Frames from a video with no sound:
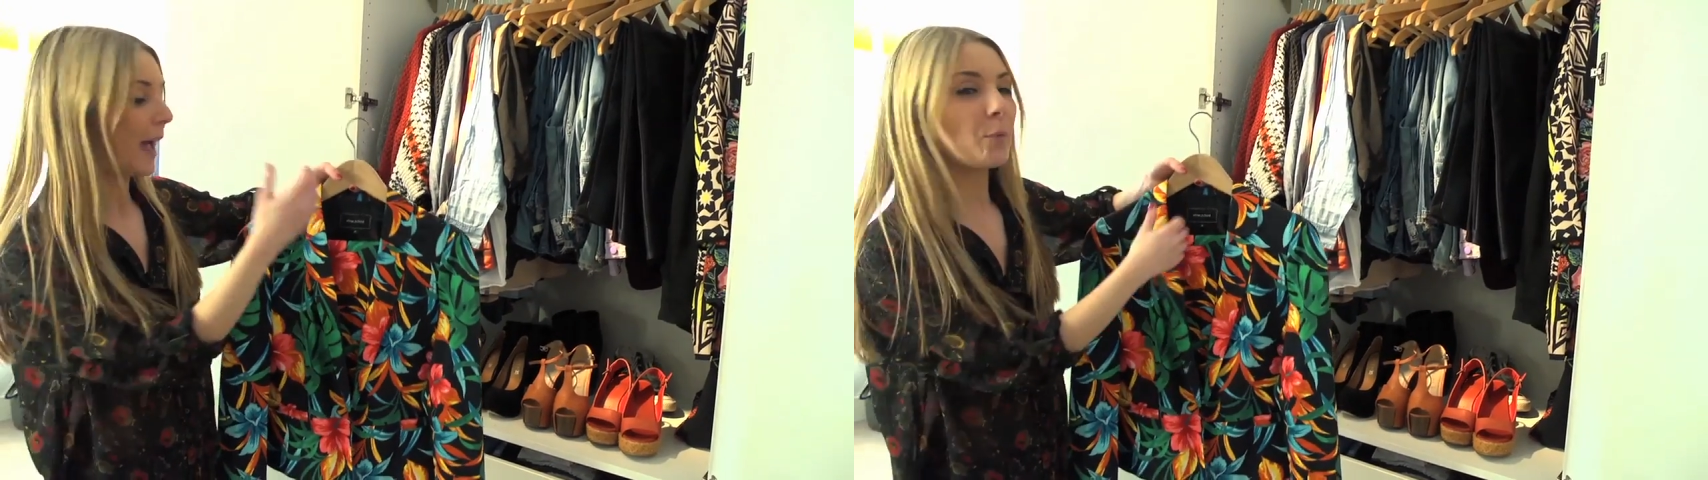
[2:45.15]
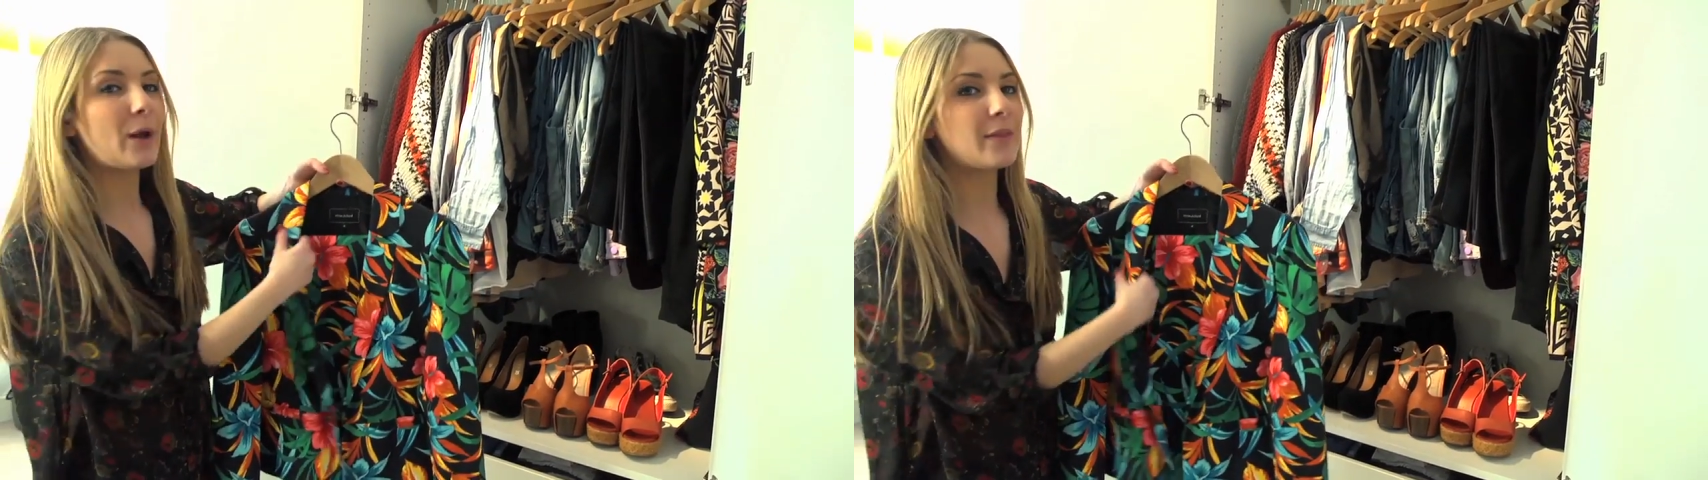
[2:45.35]

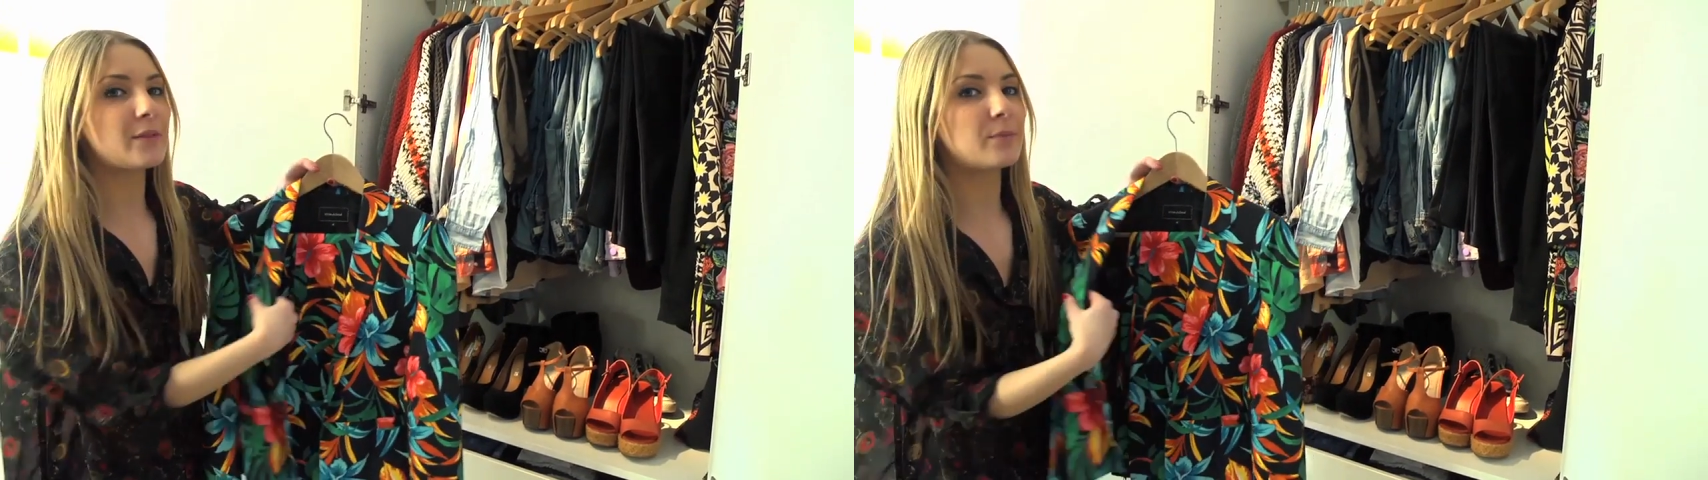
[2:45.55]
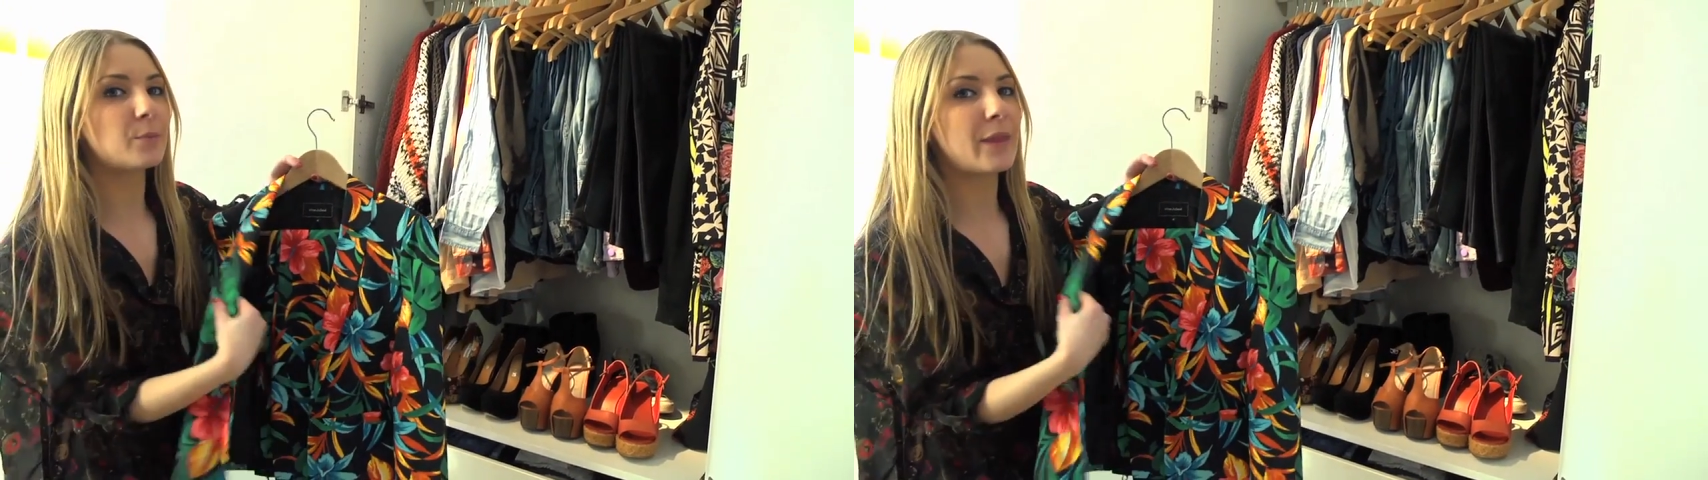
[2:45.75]
and wear
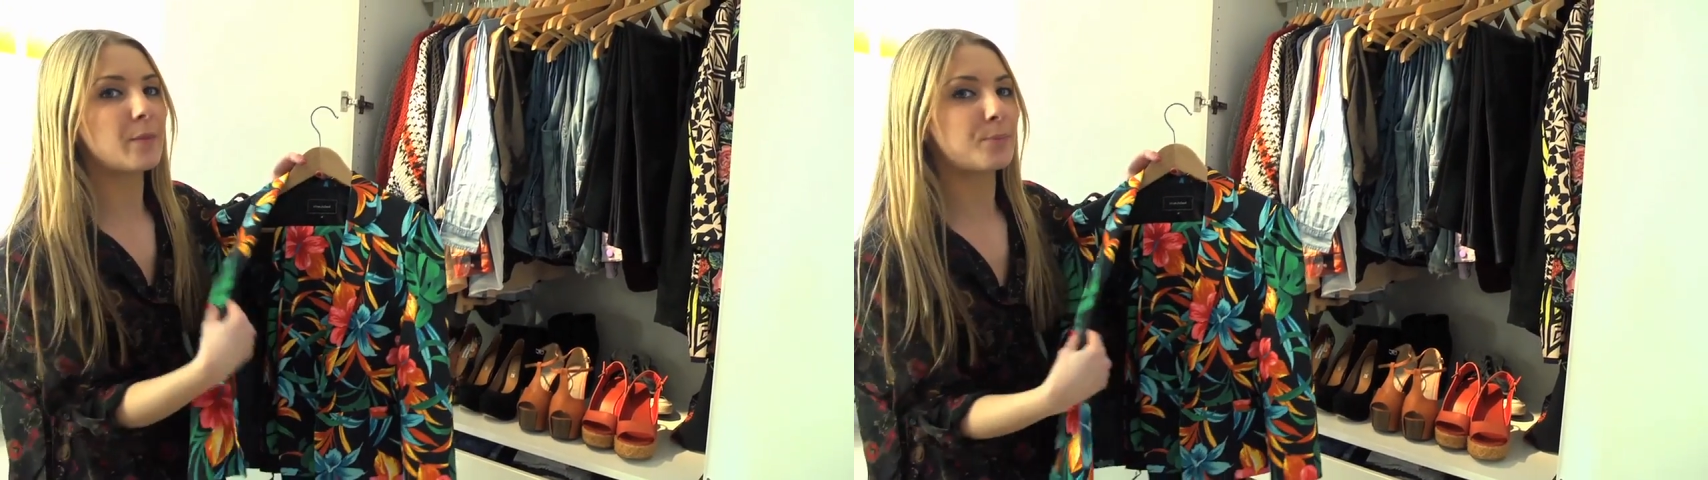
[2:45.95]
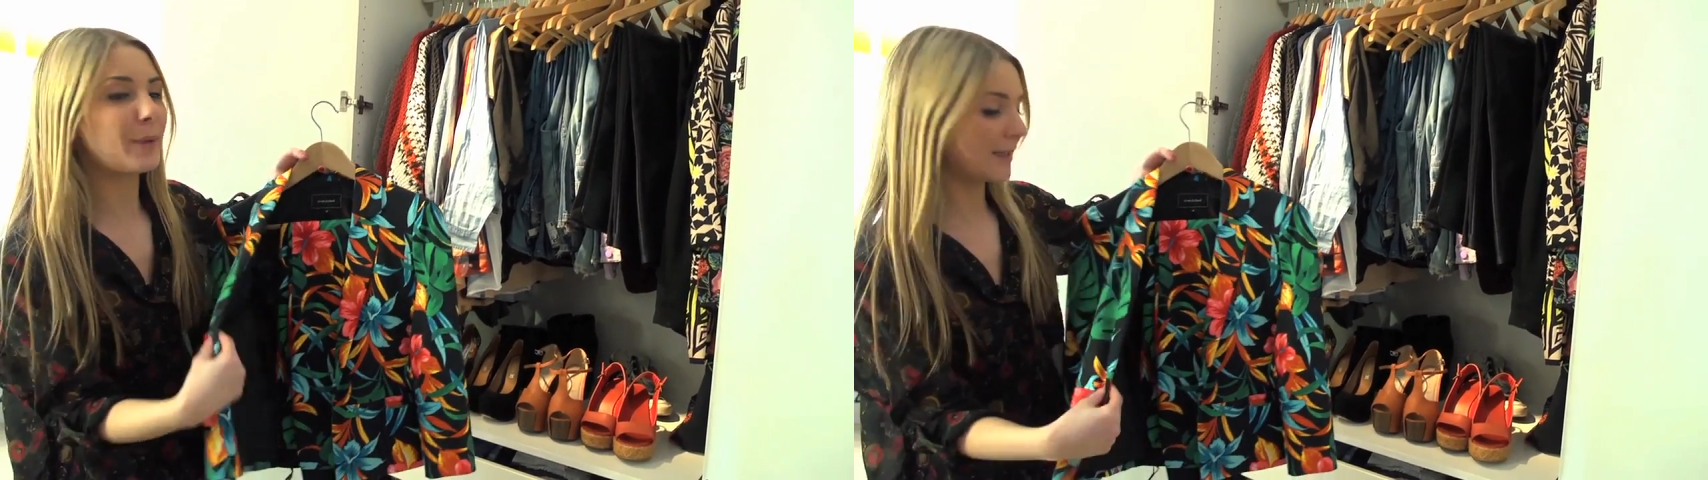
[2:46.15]

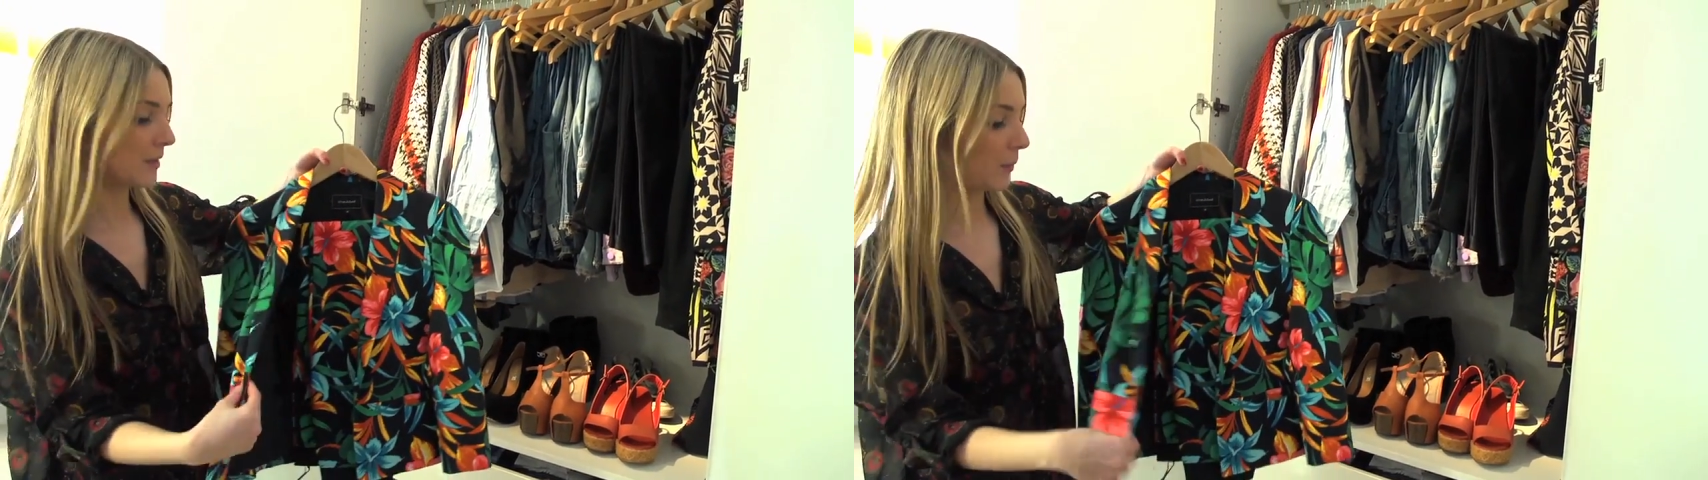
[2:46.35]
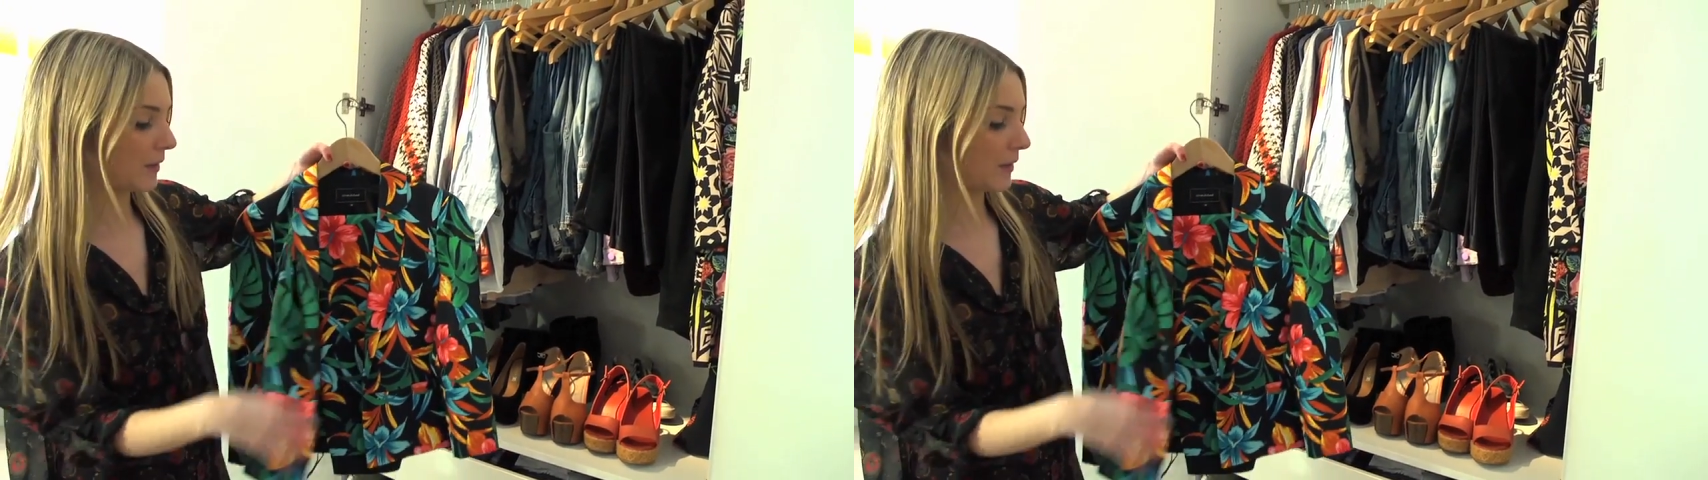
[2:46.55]
the blazer